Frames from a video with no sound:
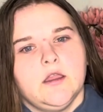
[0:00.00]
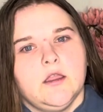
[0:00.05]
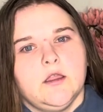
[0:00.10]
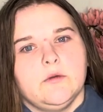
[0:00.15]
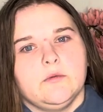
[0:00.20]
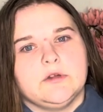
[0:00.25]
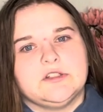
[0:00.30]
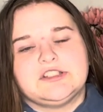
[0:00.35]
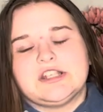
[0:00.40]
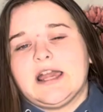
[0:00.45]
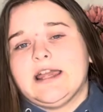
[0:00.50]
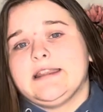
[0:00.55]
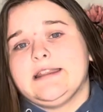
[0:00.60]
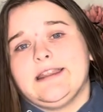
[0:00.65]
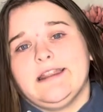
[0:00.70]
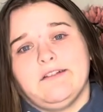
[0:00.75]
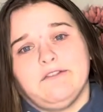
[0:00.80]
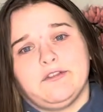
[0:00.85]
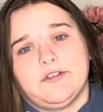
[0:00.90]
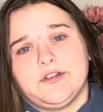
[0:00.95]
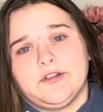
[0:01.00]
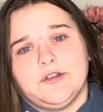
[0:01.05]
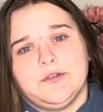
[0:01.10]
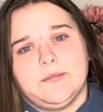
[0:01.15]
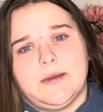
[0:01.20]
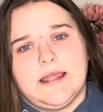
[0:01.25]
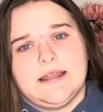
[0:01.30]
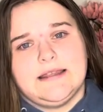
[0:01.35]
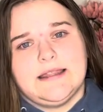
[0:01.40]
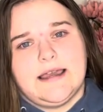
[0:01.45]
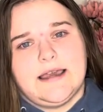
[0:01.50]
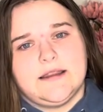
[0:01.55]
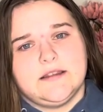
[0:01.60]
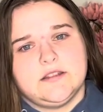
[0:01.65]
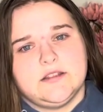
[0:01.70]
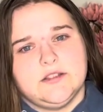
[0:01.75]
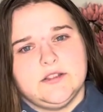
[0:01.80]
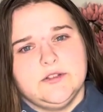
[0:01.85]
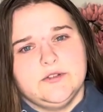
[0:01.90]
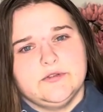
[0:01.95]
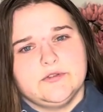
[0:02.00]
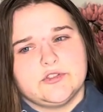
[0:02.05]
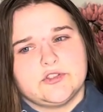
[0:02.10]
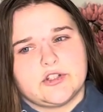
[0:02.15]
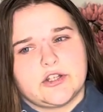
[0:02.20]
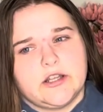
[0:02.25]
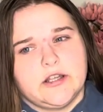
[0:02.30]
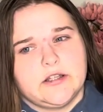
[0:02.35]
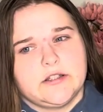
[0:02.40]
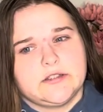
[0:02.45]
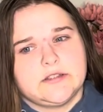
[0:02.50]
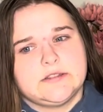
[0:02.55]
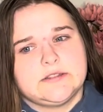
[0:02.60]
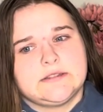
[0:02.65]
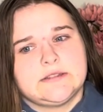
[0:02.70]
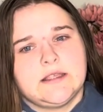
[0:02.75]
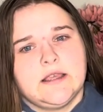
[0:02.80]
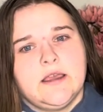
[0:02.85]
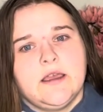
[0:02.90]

which I never knew my dad to use drugs.